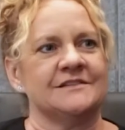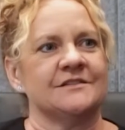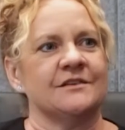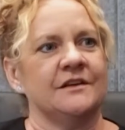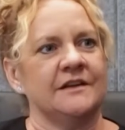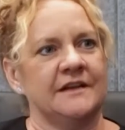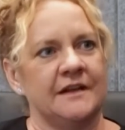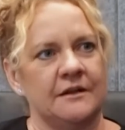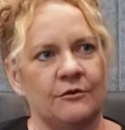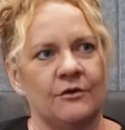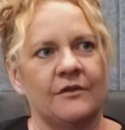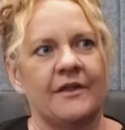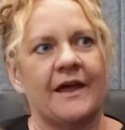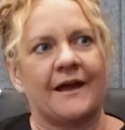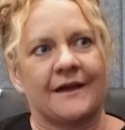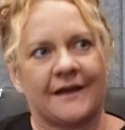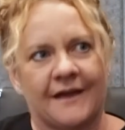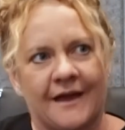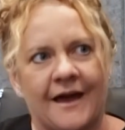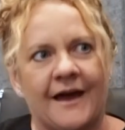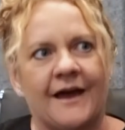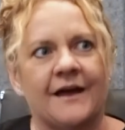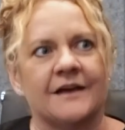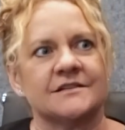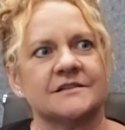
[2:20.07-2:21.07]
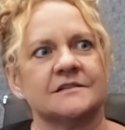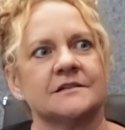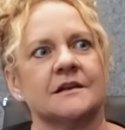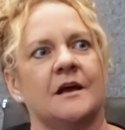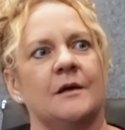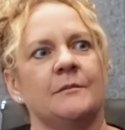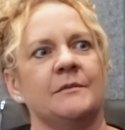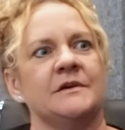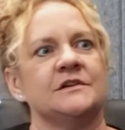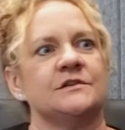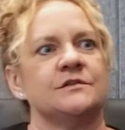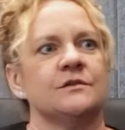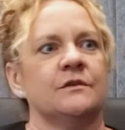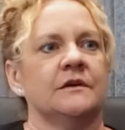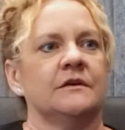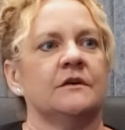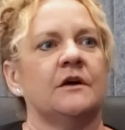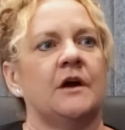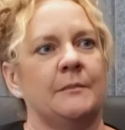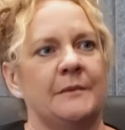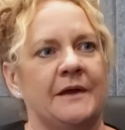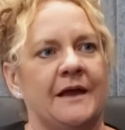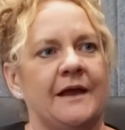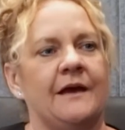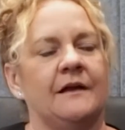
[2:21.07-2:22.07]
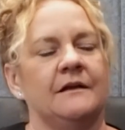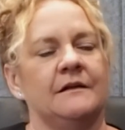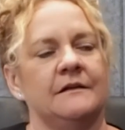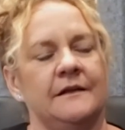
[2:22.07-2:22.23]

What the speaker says: So you get all that cash coming out